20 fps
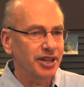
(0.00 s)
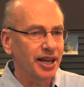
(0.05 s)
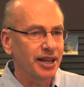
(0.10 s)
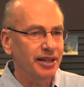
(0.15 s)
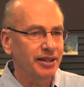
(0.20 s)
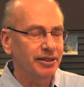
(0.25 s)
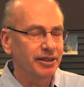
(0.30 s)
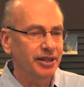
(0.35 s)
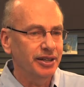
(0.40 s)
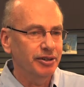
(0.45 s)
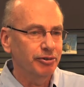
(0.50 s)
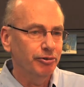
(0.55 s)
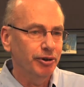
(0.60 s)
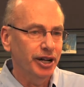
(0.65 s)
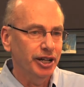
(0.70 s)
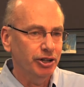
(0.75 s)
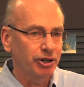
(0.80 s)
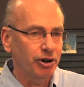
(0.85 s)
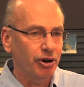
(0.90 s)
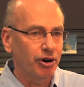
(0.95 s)
and the
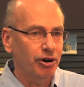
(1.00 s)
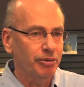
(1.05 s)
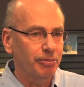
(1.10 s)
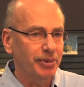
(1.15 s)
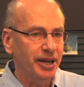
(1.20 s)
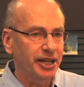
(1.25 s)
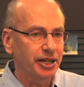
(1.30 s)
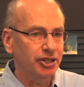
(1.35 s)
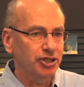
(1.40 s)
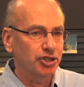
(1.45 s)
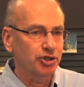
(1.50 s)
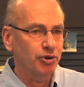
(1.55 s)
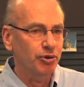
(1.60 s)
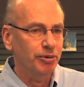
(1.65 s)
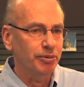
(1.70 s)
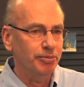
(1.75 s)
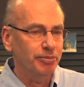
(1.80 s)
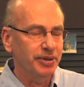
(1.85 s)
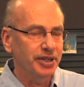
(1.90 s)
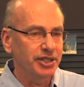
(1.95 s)
rail car maintenance
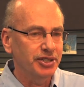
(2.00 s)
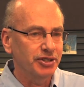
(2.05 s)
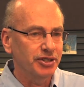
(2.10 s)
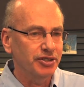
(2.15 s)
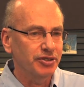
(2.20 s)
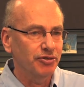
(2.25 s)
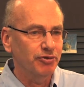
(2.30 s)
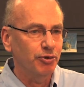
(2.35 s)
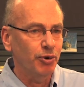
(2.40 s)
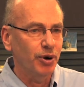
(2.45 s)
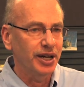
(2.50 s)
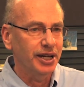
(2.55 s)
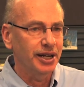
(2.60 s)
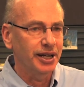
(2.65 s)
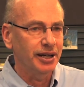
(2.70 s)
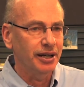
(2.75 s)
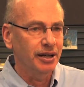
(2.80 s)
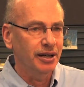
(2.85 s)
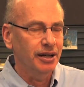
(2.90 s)
equipment business of Whiting.